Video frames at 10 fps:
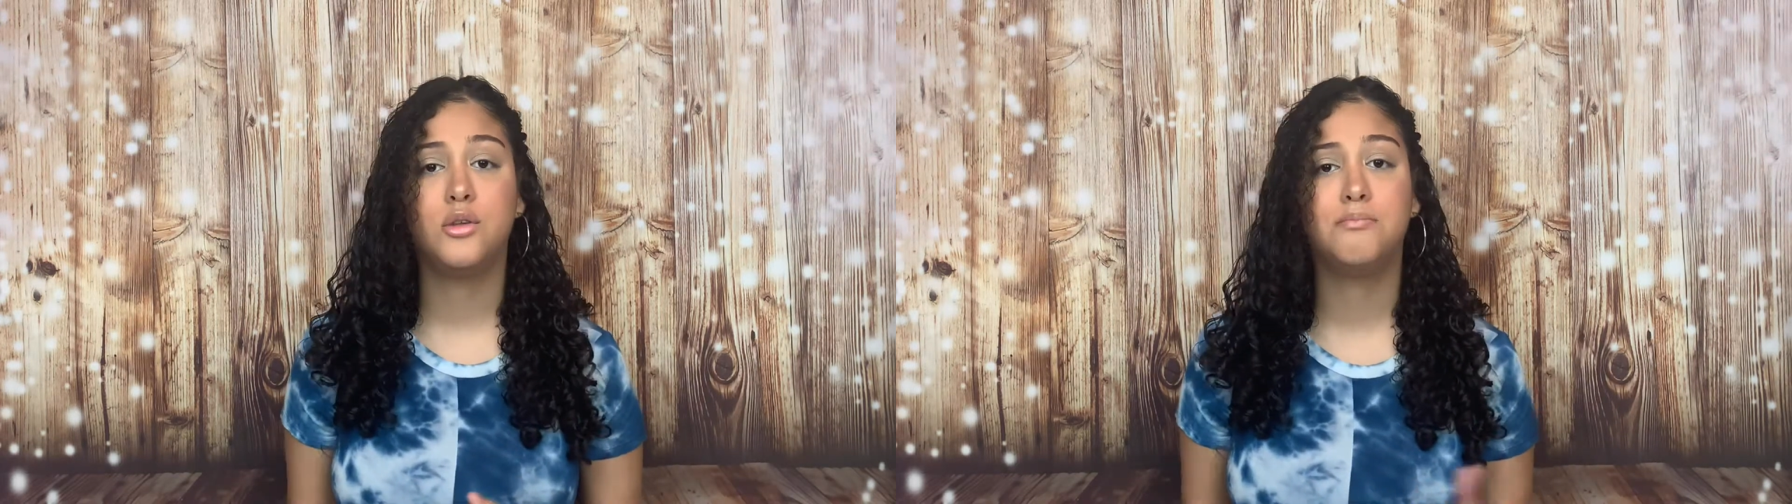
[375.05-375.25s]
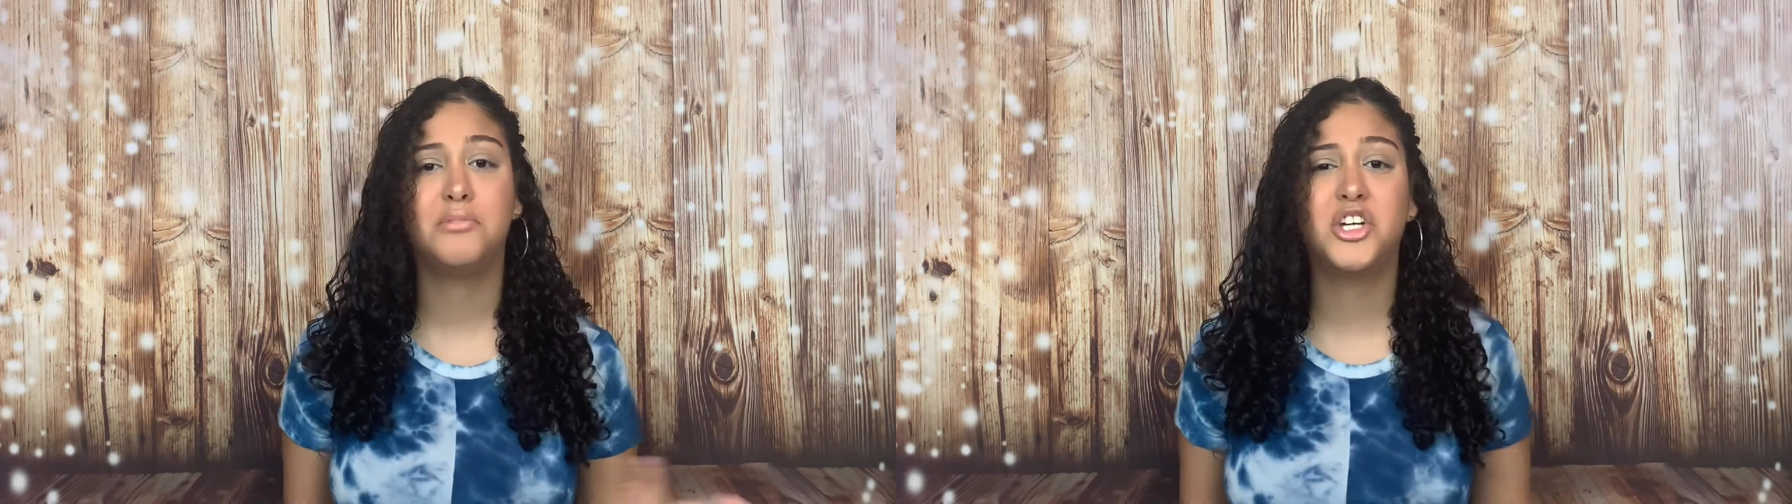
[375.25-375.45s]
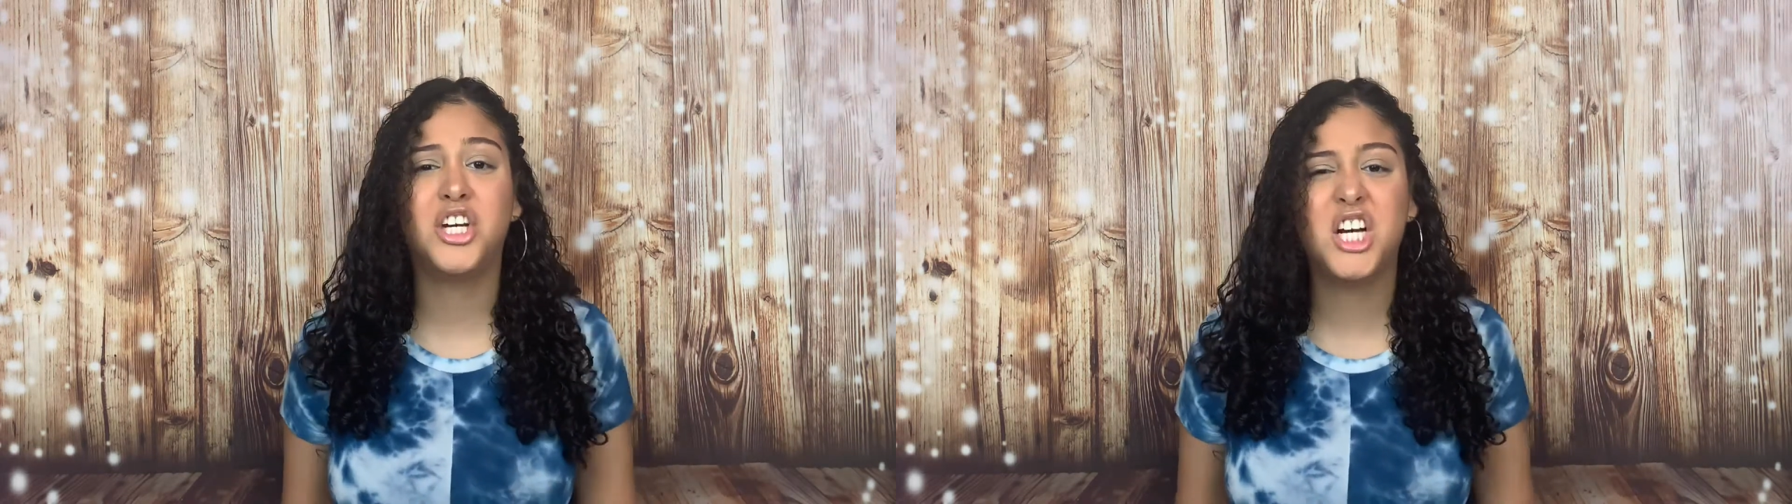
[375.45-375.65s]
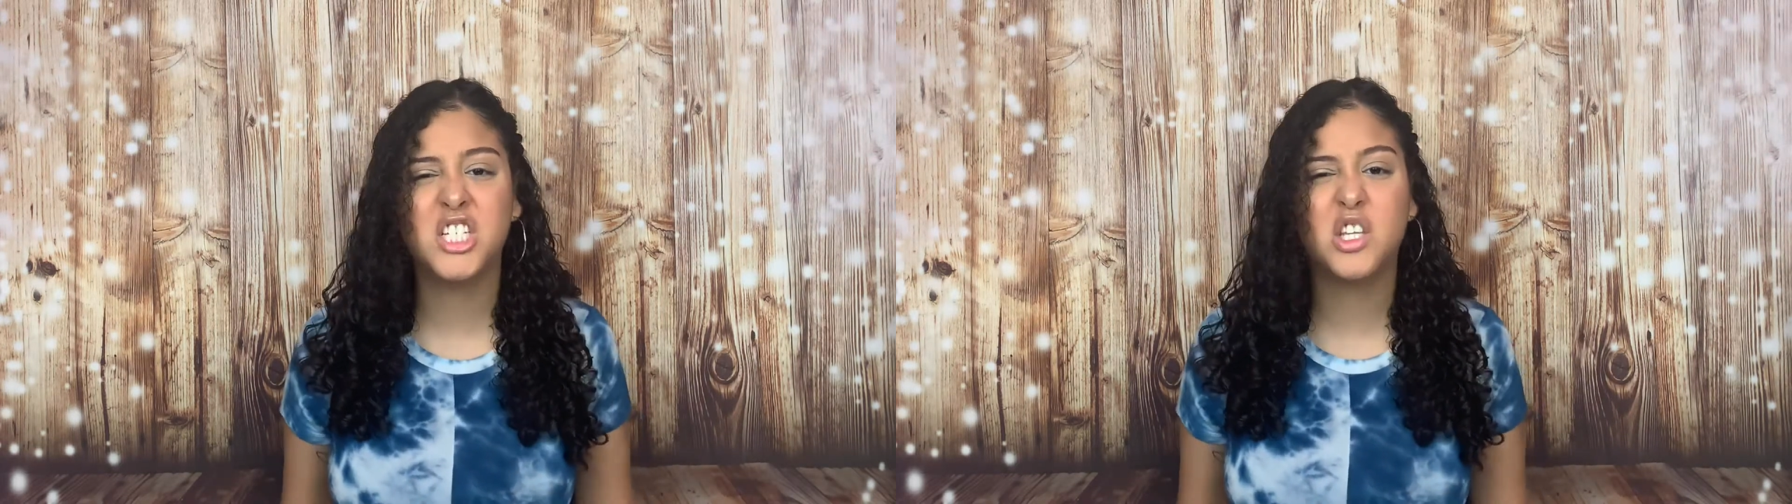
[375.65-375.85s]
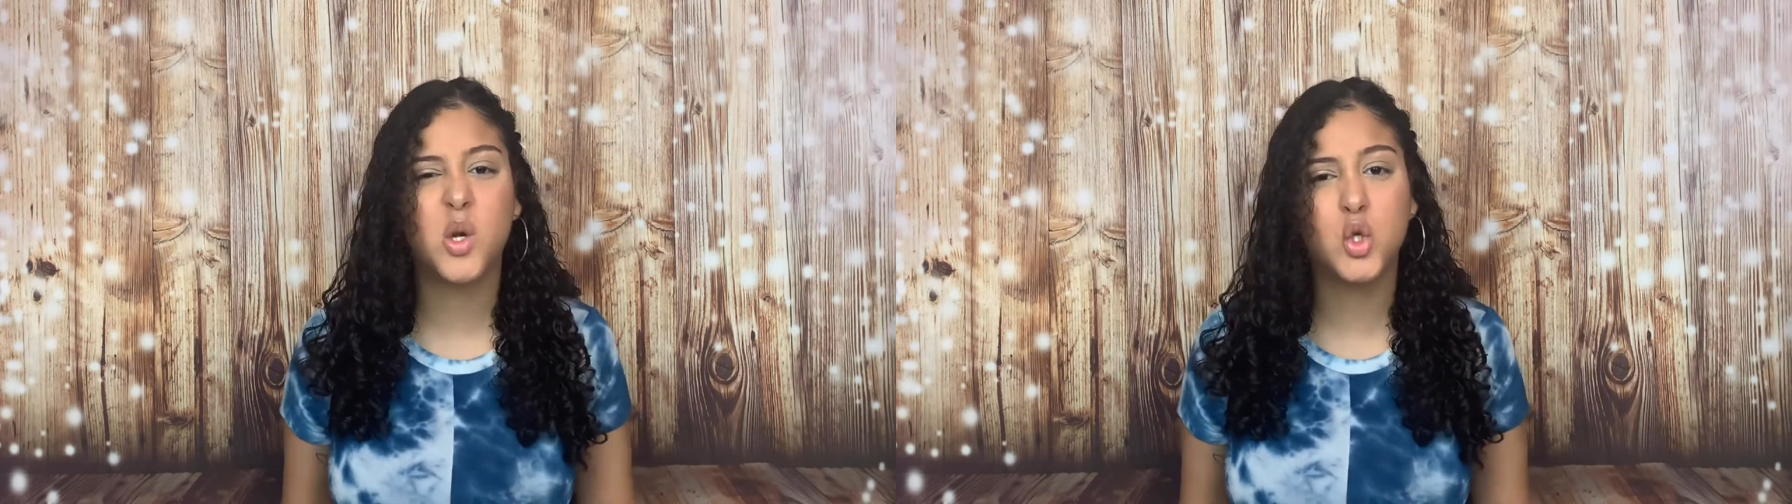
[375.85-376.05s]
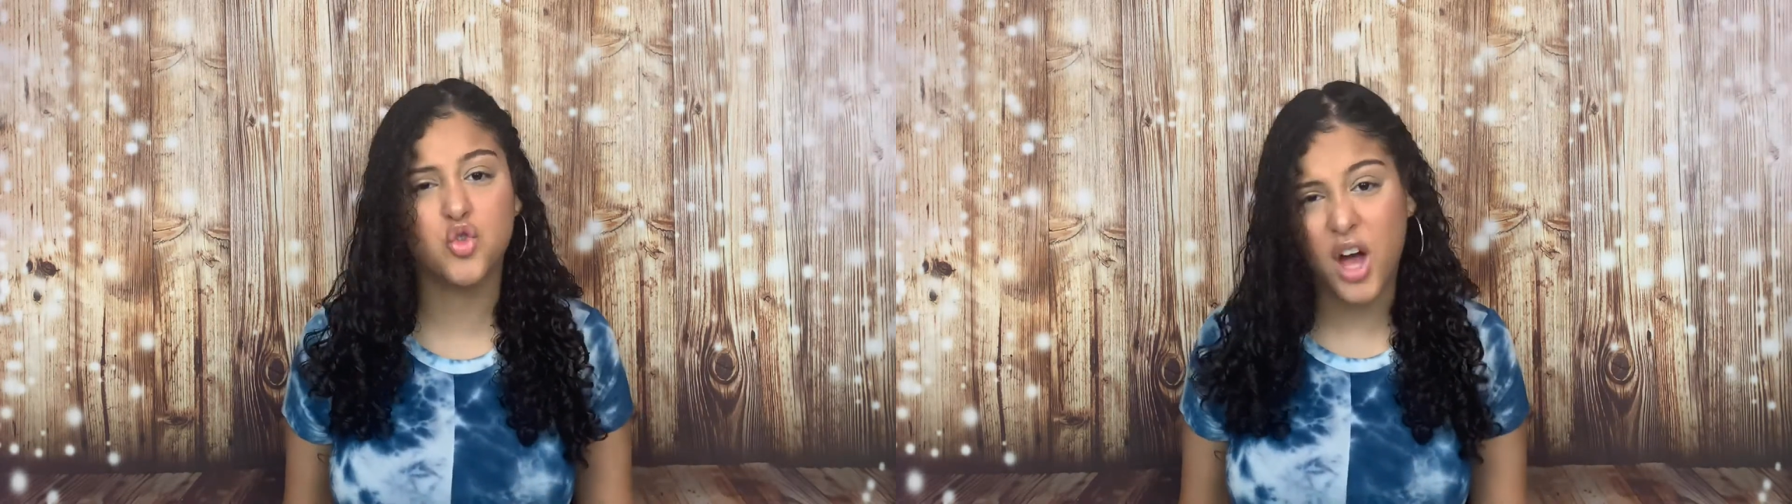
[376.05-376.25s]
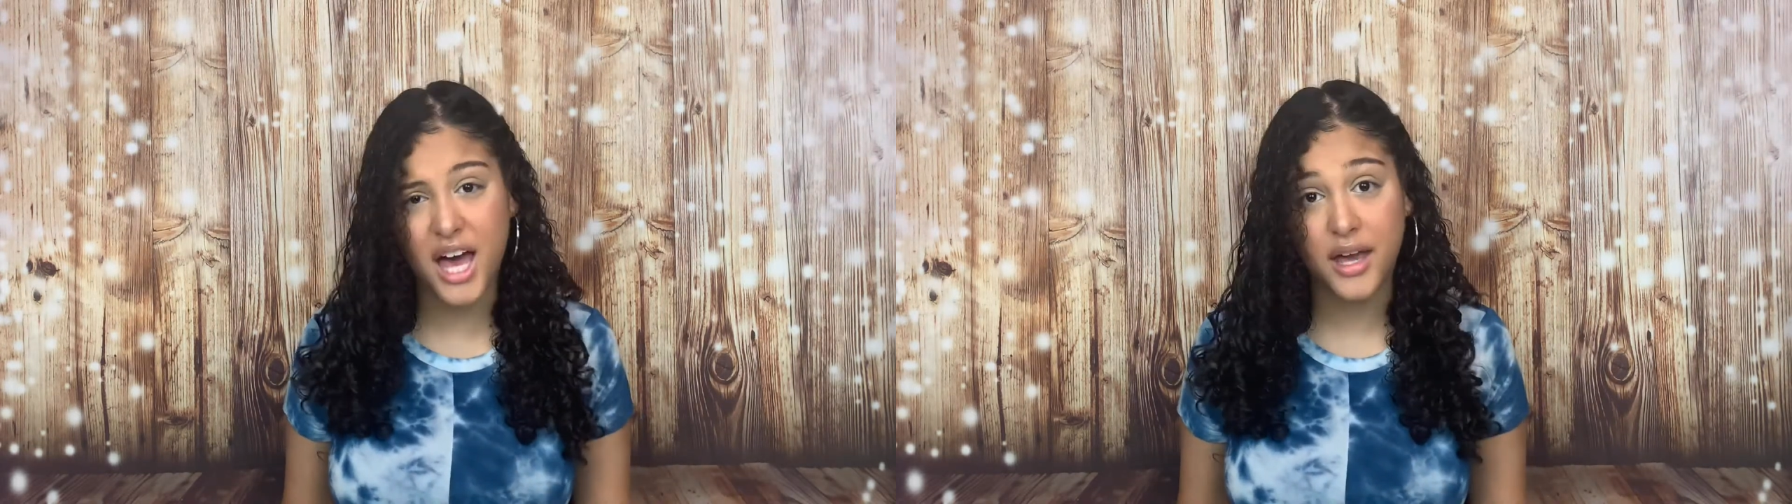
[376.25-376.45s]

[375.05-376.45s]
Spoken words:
But your hair's a little dry.